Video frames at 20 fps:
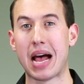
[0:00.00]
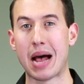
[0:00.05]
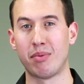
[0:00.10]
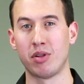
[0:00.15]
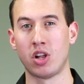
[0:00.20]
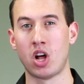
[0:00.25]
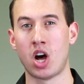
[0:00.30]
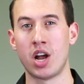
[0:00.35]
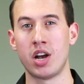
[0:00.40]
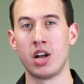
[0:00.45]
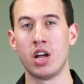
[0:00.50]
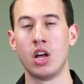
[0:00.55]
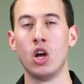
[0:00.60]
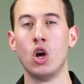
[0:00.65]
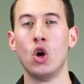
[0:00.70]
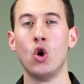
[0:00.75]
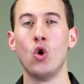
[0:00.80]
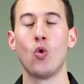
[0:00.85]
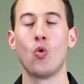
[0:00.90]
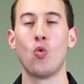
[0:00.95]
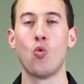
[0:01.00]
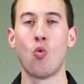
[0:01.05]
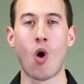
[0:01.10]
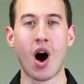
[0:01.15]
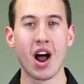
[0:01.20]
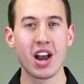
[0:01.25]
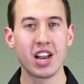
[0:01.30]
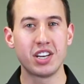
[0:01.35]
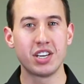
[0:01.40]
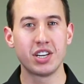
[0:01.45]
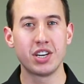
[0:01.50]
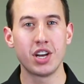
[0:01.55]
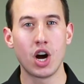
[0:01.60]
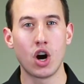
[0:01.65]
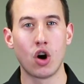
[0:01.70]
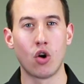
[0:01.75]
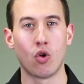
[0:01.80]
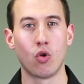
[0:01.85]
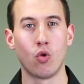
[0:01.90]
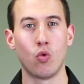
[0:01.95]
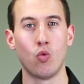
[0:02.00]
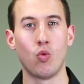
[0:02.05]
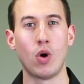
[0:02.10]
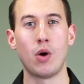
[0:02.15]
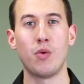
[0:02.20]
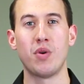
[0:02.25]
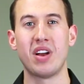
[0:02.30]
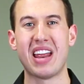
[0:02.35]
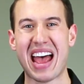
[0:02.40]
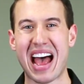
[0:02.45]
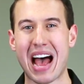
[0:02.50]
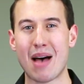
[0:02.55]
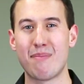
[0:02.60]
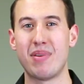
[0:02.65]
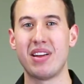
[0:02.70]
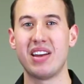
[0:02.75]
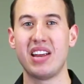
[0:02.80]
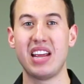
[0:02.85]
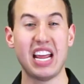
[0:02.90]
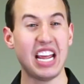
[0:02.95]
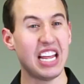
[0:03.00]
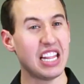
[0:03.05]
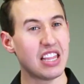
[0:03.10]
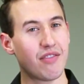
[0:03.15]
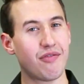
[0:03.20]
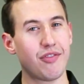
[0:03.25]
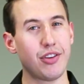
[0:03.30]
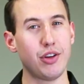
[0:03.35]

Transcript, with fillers: Babylon, wanted to know what would happen in the